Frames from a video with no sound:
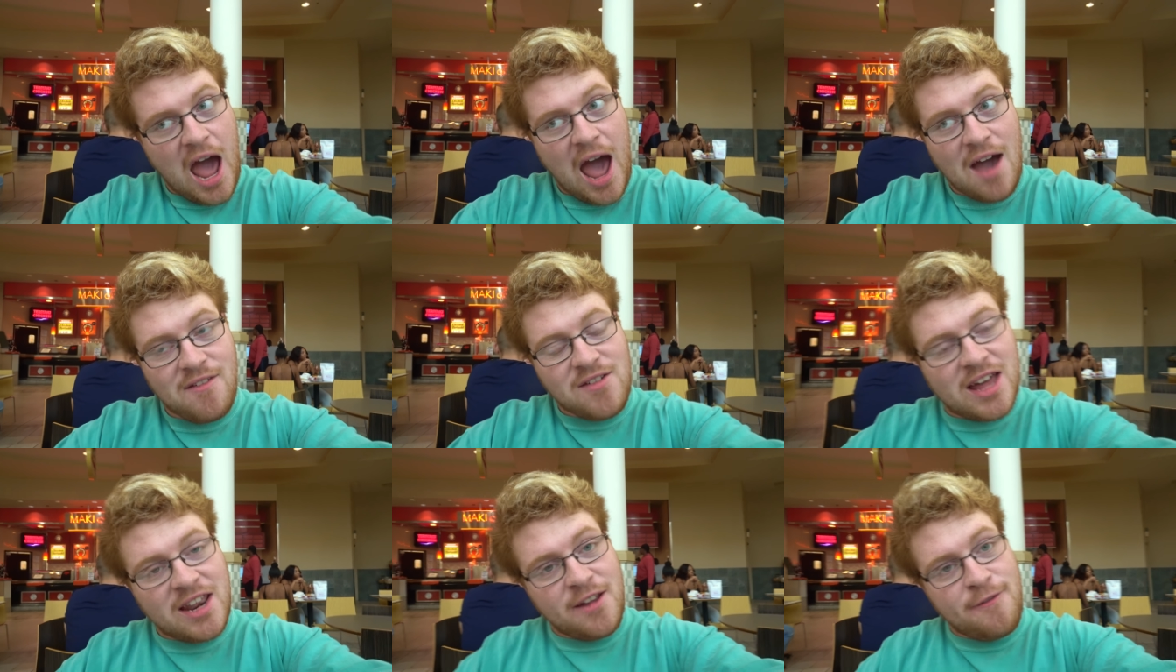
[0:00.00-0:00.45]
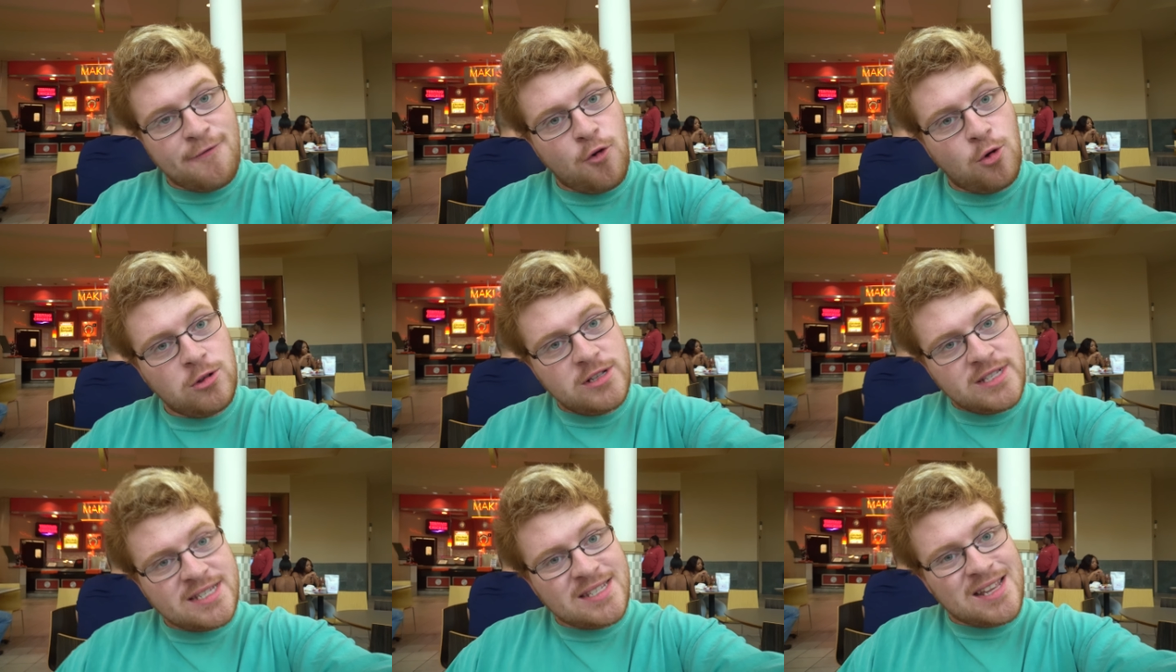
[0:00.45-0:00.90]
I've got a
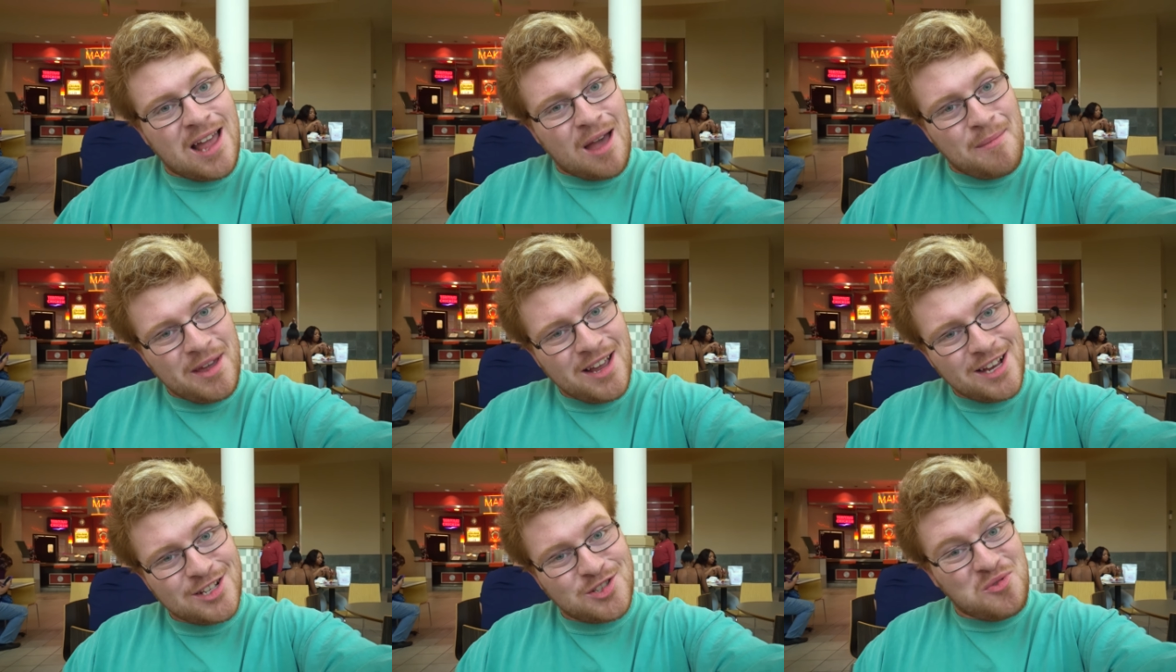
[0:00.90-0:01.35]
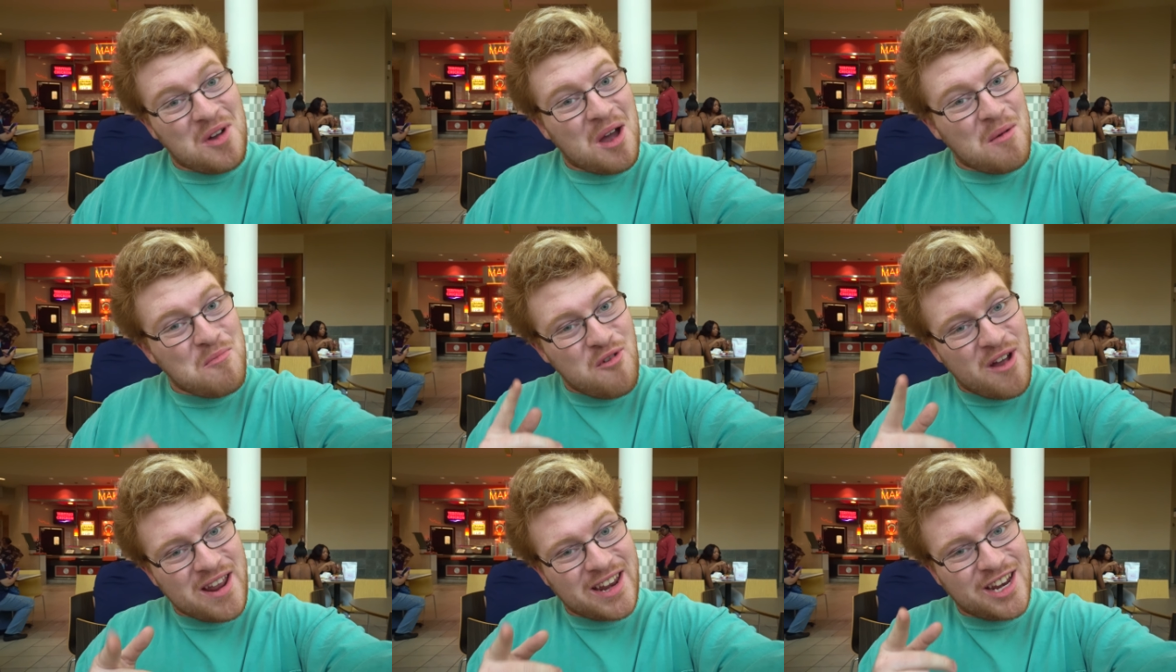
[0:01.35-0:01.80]
full stomach, so
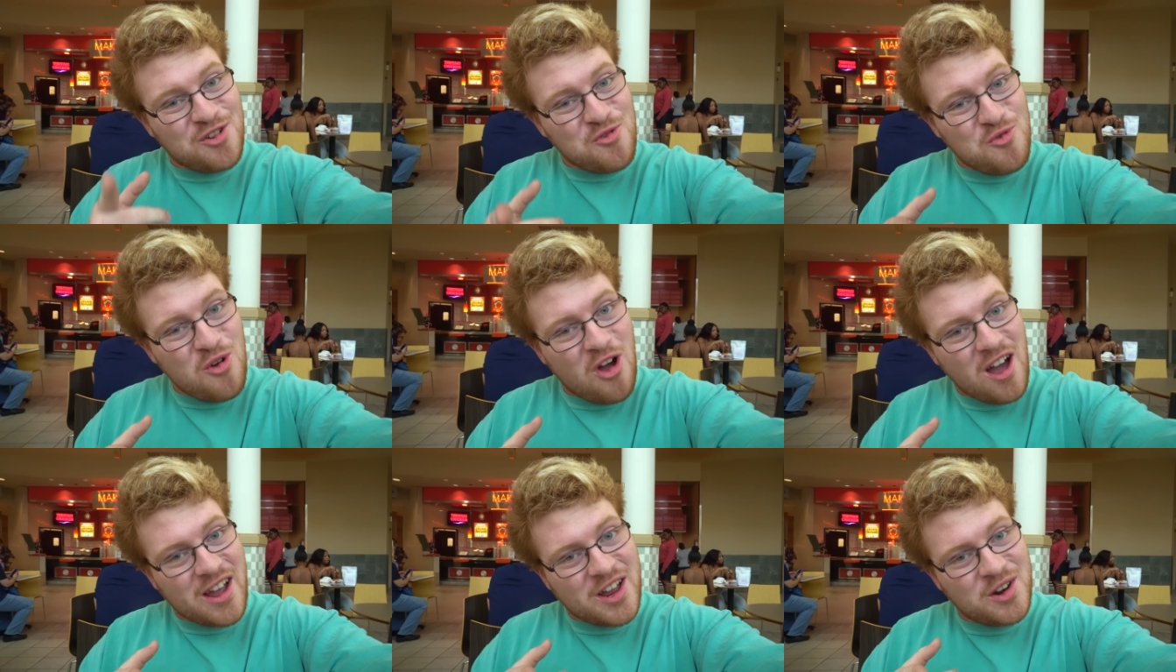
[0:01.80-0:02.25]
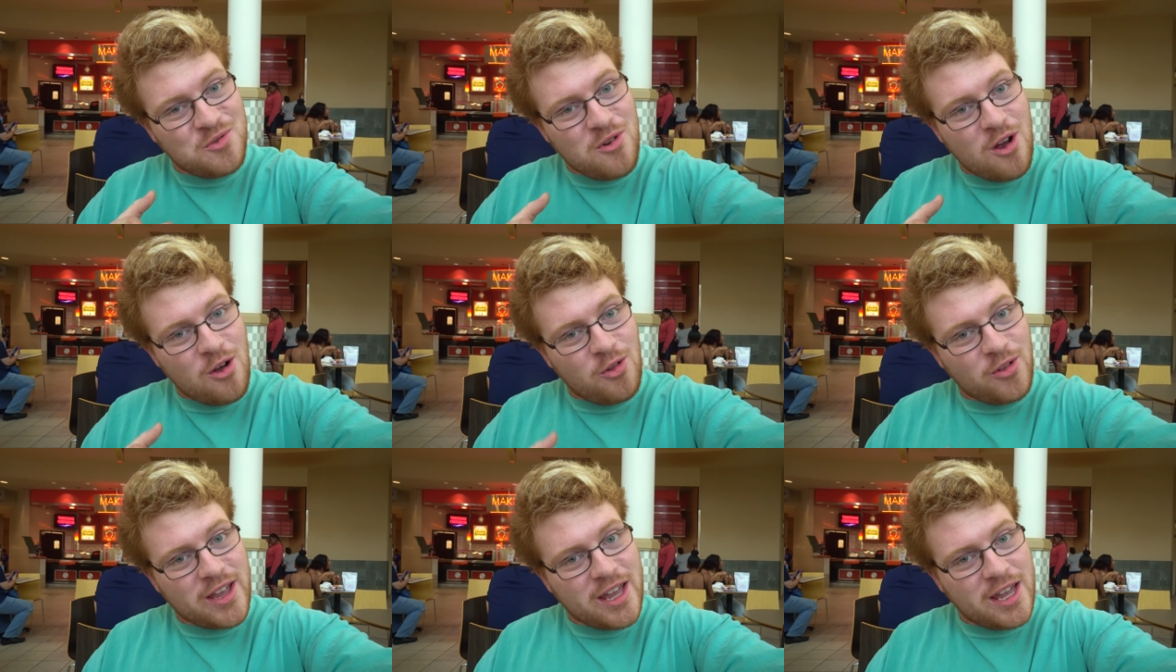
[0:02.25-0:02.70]
I'm ready to rock and
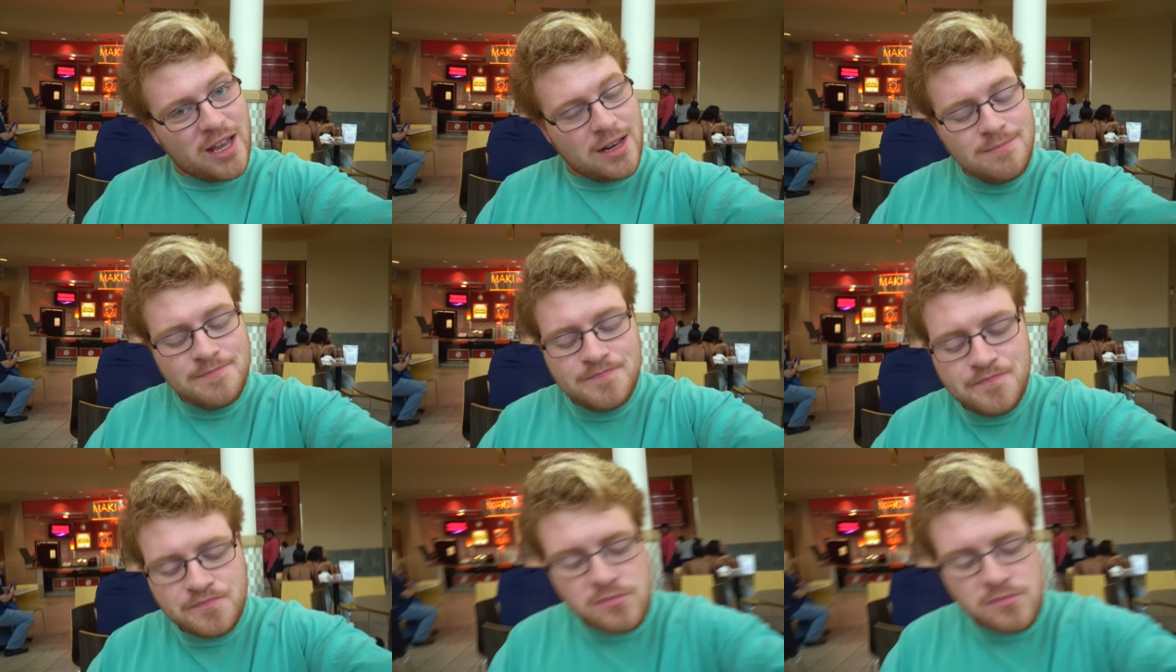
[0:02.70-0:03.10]
roll again.